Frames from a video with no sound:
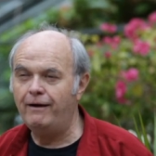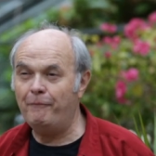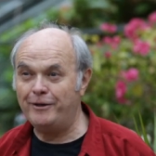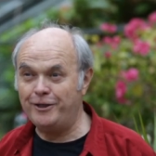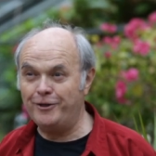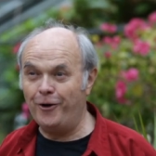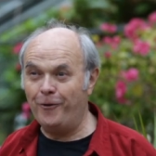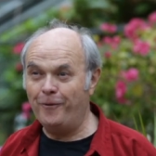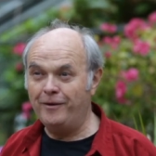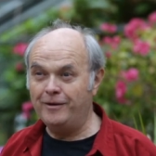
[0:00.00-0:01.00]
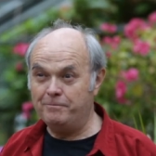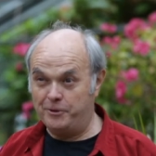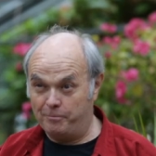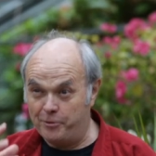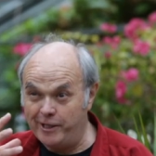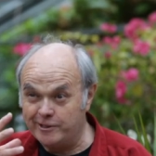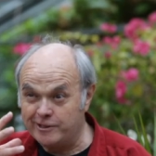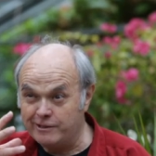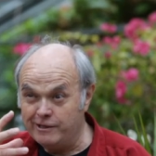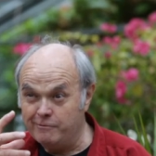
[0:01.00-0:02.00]
And what do you know? but the
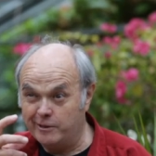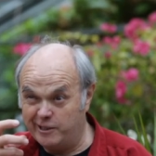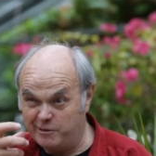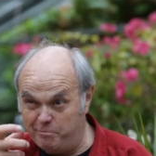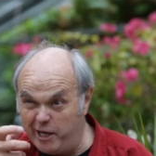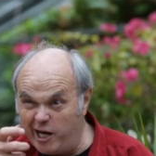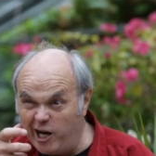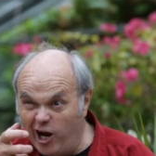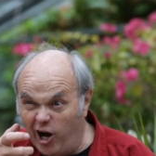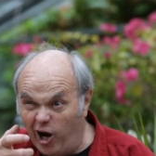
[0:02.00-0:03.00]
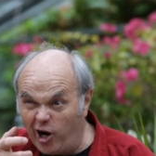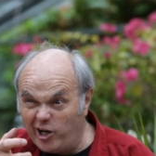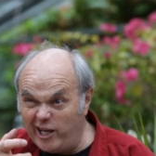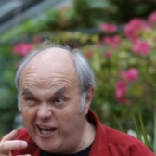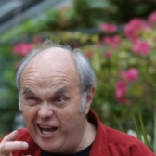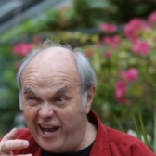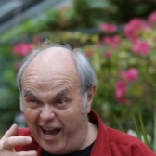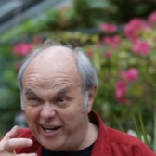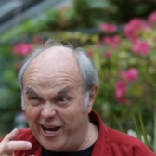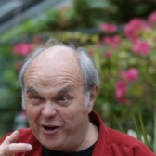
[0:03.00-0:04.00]
prince was as big, ugly,
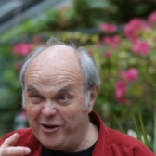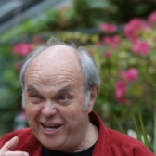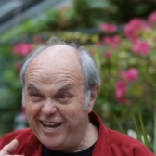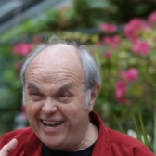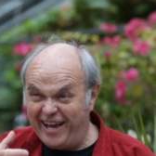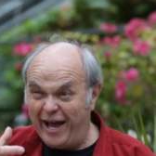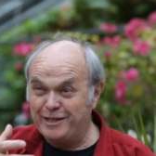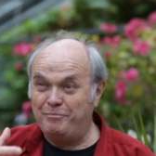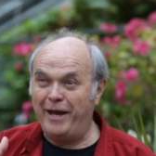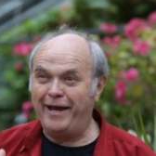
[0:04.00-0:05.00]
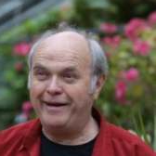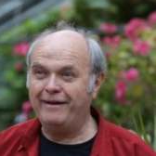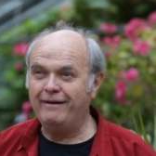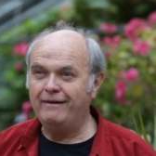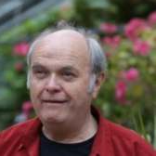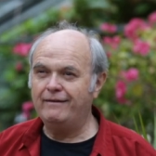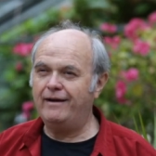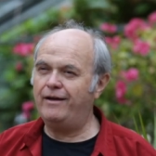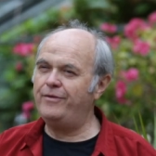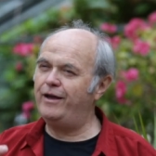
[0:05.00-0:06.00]
and hairy as Peg.
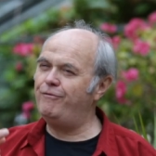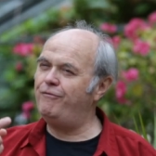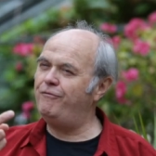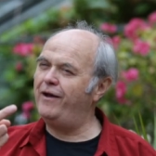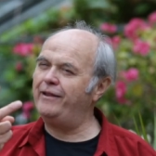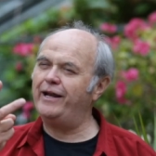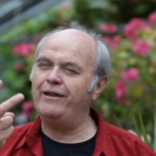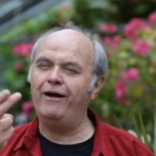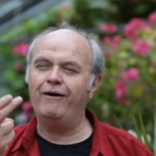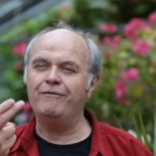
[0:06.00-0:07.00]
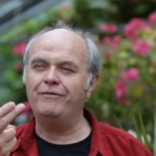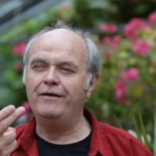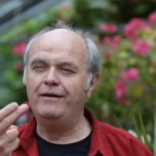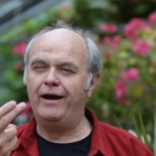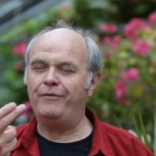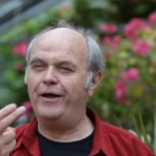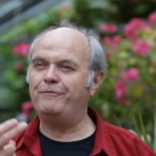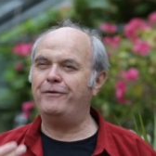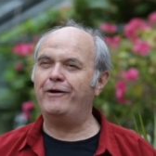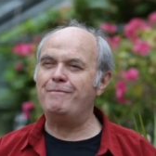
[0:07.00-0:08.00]
And they fell in love at
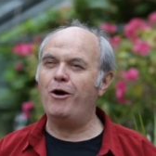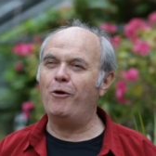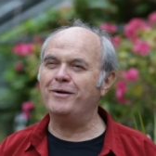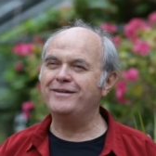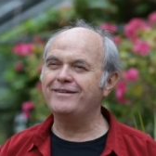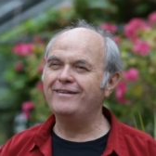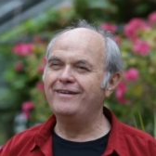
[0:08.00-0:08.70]
that very moment.